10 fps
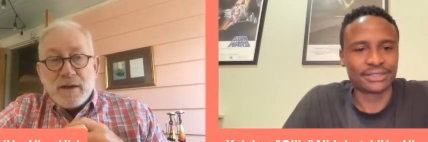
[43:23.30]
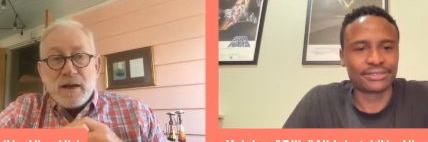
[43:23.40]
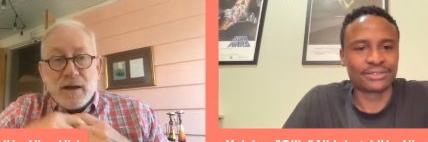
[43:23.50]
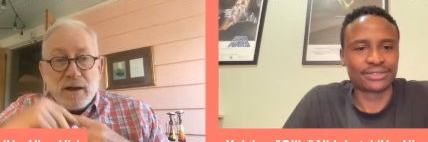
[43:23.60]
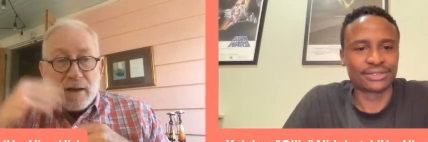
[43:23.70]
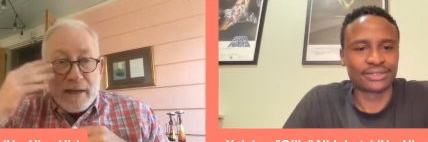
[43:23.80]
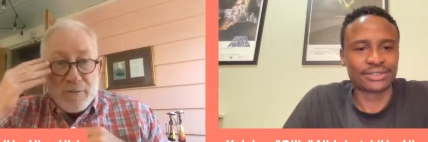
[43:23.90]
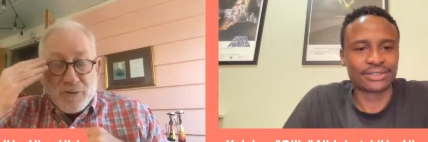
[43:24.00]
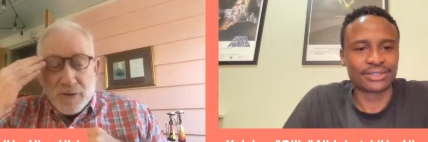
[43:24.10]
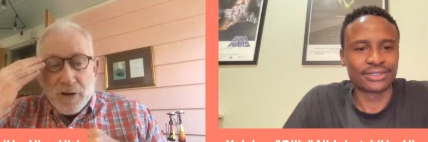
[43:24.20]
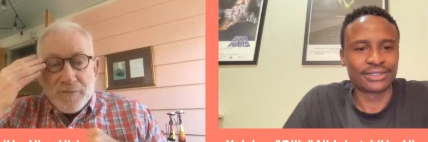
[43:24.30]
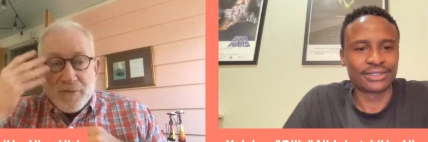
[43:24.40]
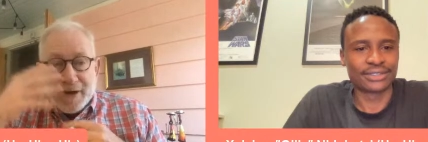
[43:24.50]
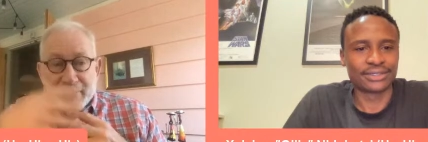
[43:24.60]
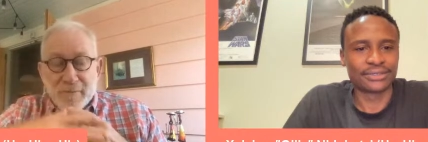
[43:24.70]
Speaker 1: Uh, he was a good
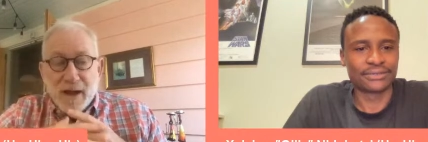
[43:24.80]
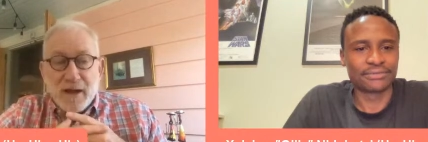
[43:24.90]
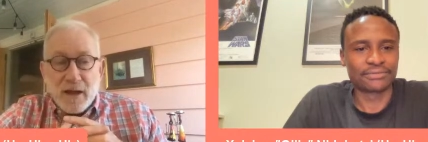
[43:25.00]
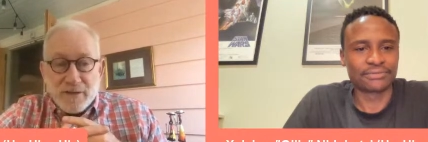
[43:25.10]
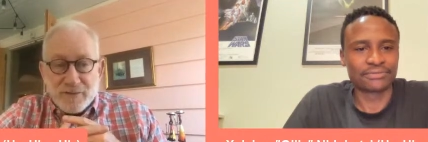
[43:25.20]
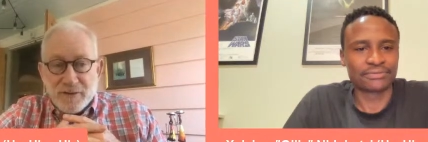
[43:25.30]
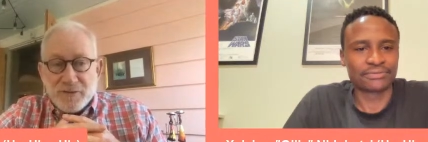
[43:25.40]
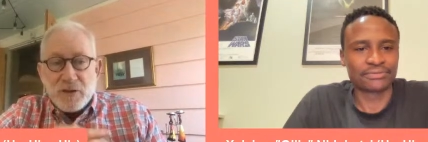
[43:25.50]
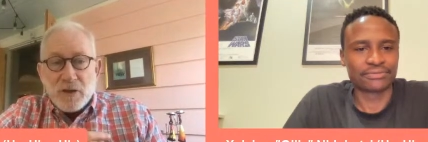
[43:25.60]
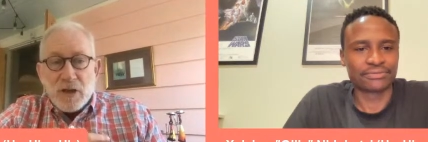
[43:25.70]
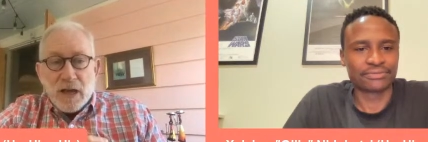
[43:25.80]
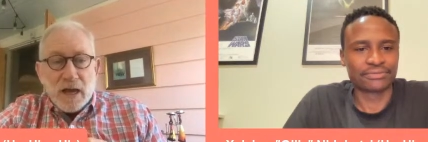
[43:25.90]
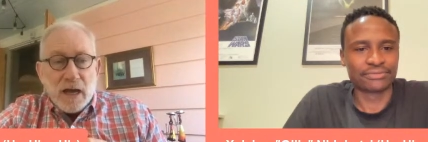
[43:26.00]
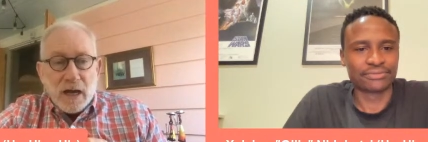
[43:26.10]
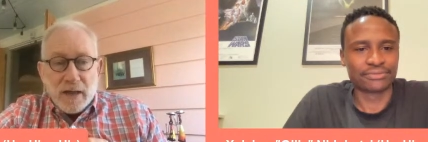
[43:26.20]
friend of my cousin's
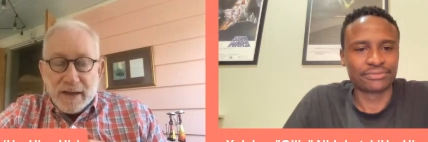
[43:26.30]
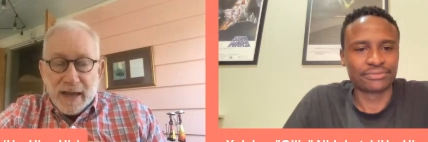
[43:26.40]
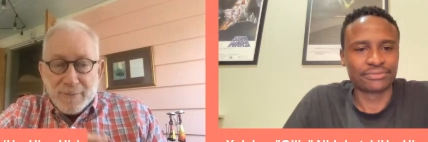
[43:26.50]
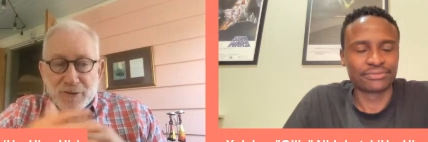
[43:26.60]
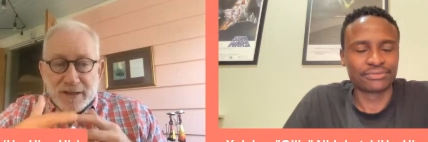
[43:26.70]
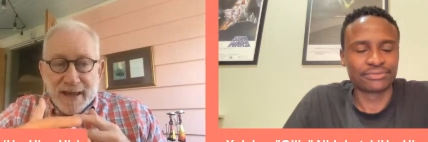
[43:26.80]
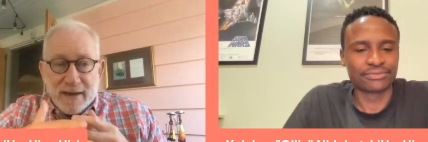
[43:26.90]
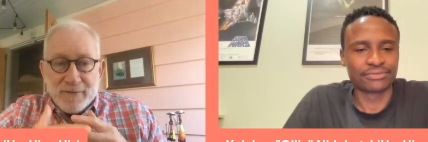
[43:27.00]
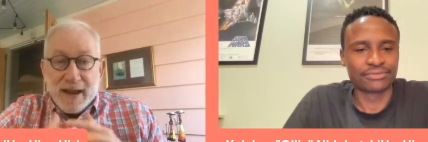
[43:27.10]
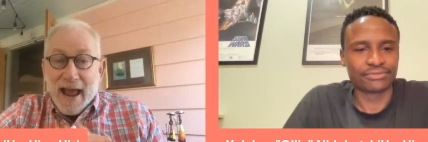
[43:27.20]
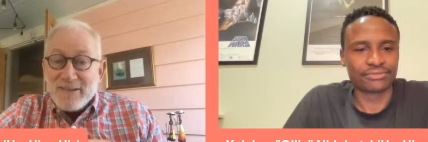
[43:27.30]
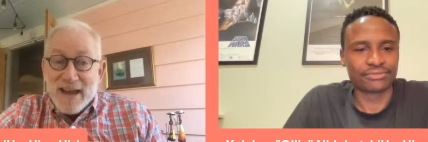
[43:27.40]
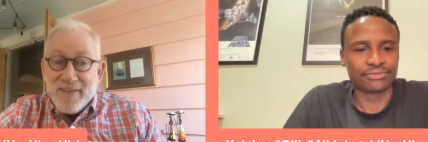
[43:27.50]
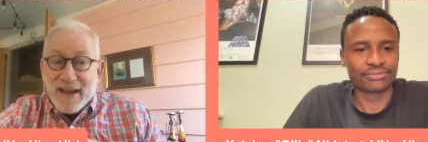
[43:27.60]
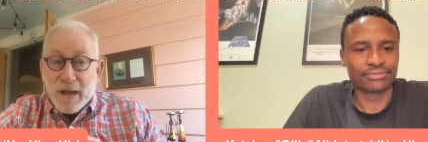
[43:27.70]
uh, and came to Atlanta. And actually,
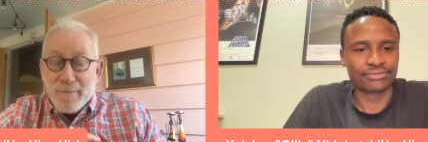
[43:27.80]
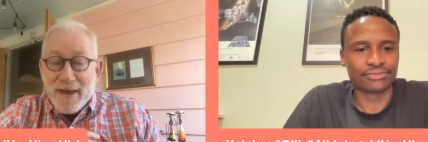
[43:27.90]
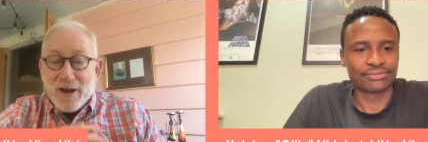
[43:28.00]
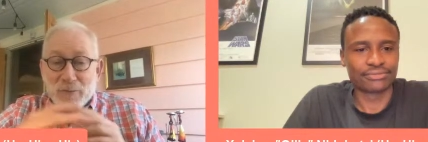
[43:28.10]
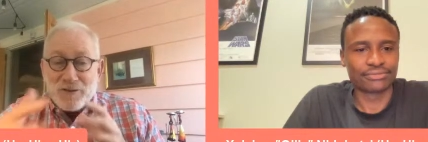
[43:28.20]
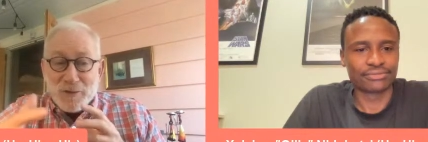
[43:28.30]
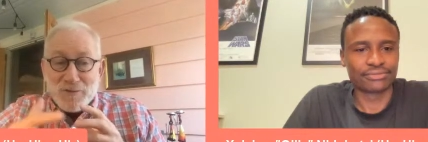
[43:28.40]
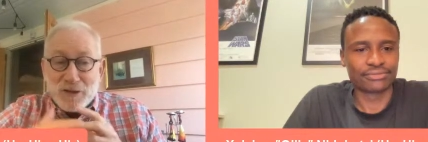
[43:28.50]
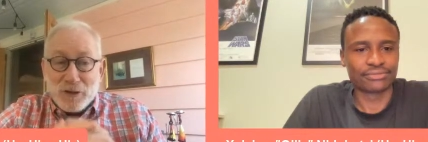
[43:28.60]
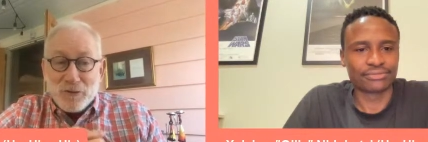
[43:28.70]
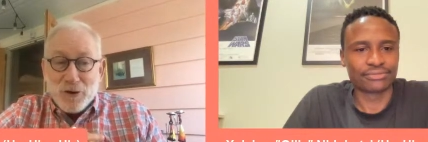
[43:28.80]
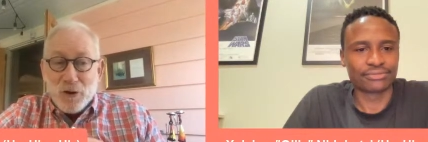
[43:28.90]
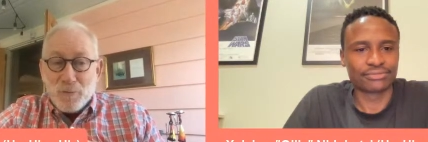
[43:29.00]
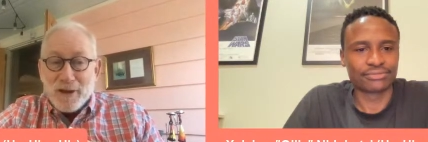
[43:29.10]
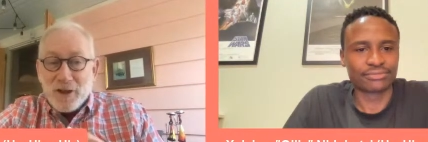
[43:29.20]
I think I met her when she was a little
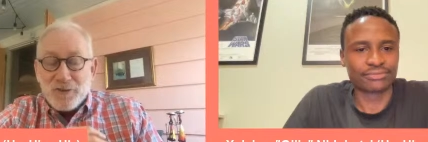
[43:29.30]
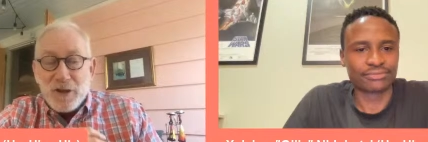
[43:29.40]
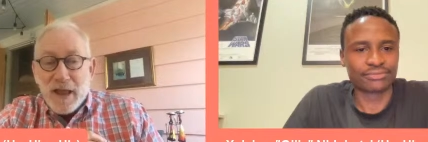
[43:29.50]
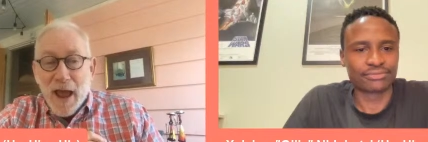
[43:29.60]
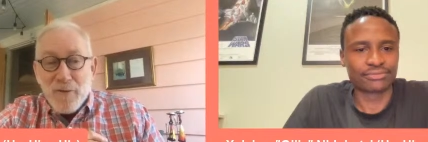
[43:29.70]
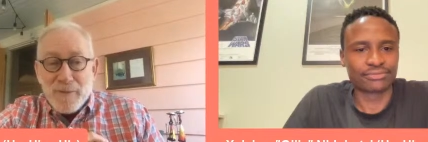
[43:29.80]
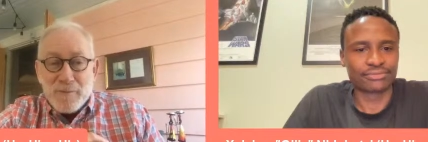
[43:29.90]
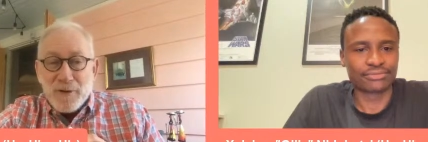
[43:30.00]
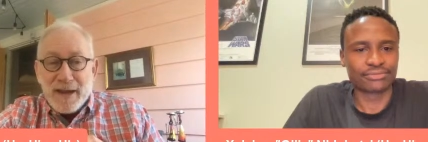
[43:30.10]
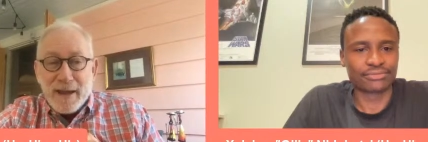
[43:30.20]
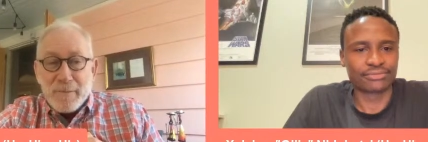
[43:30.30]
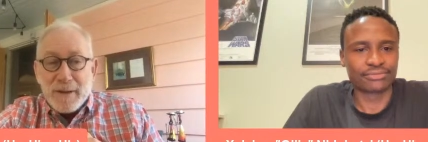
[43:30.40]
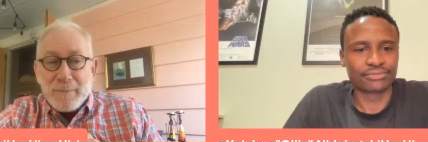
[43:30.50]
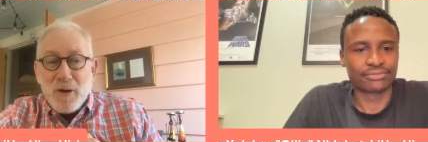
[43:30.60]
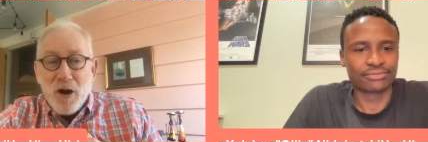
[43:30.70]
girl because I remember he had a
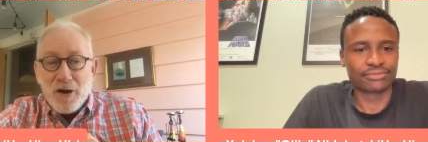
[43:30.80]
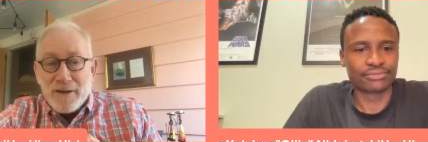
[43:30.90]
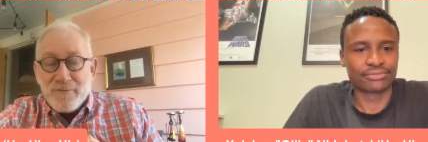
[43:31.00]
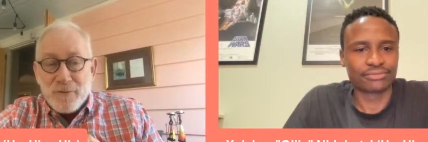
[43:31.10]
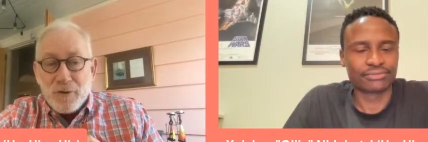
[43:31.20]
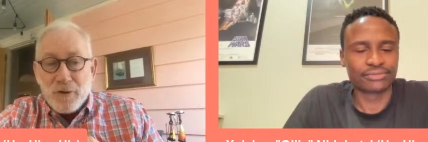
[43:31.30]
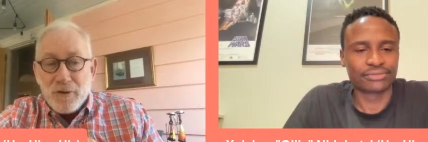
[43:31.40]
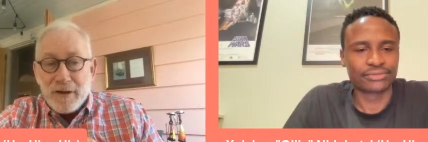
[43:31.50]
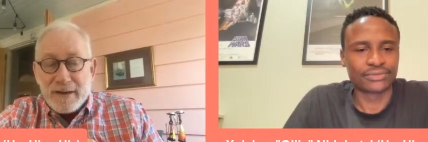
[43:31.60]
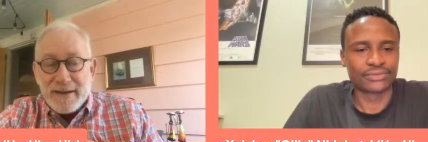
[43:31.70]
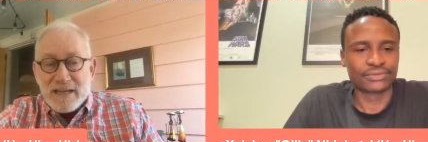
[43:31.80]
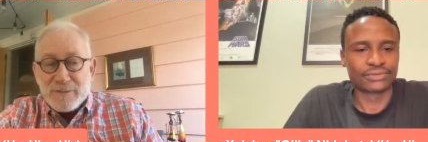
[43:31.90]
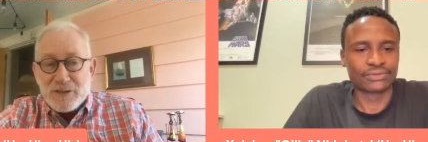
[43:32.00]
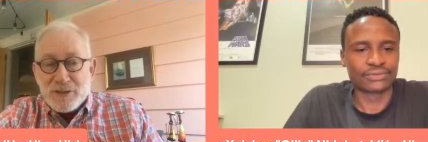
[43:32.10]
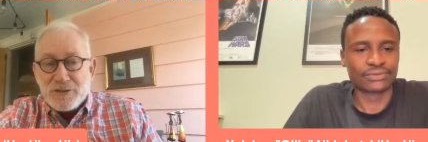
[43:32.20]
big party for
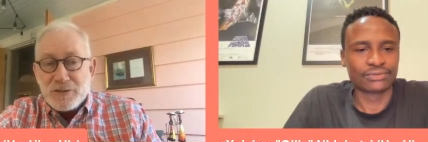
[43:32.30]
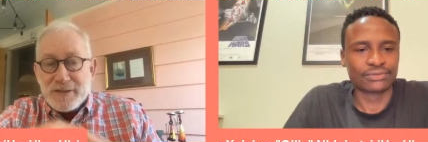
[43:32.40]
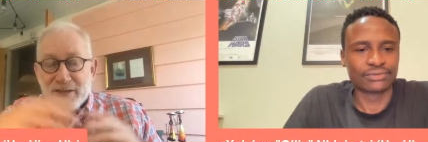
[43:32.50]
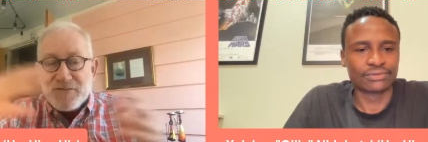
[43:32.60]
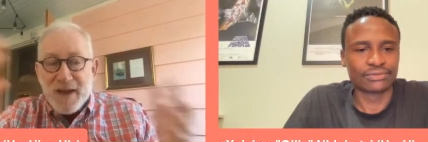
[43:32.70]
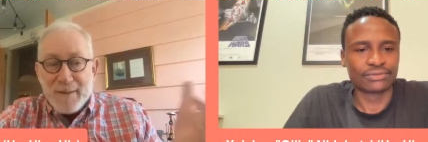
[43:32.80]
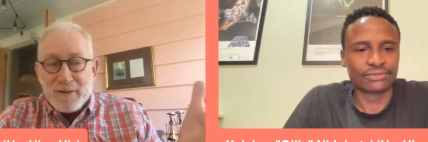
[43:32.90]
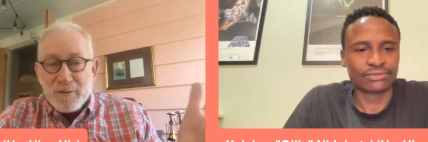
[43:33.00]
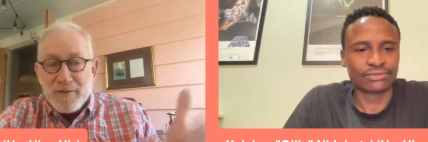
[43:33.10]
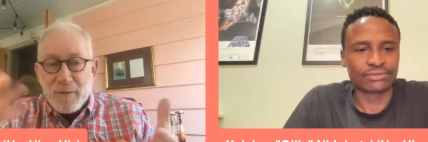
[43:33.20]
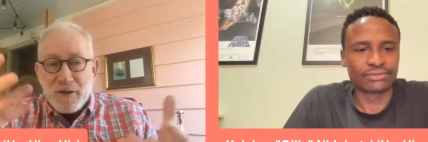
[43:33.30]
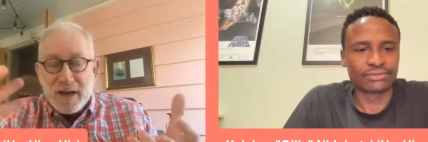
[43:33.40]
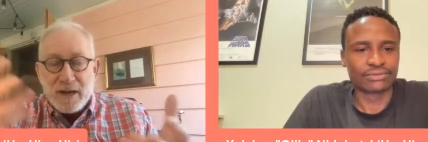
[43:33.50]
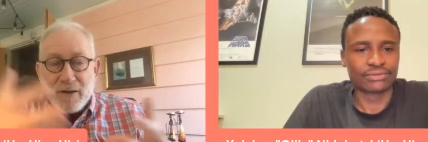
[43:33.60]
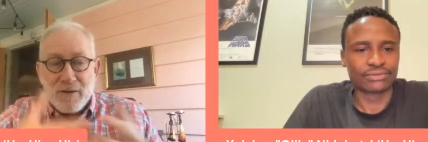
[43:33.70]
Desmond Tutu and his family when they were
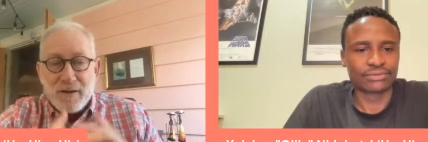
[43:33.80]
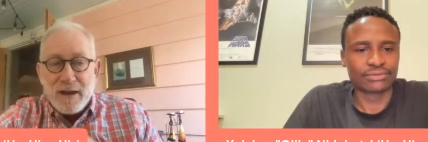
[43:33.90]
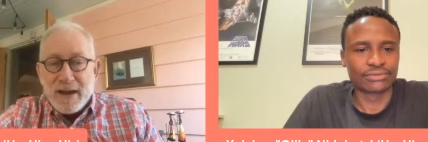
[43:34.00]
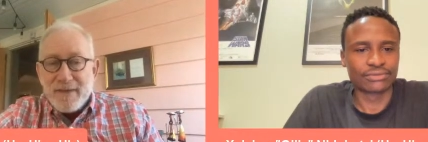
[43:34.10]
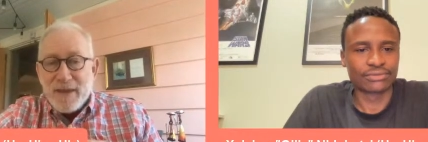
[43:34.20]
here. And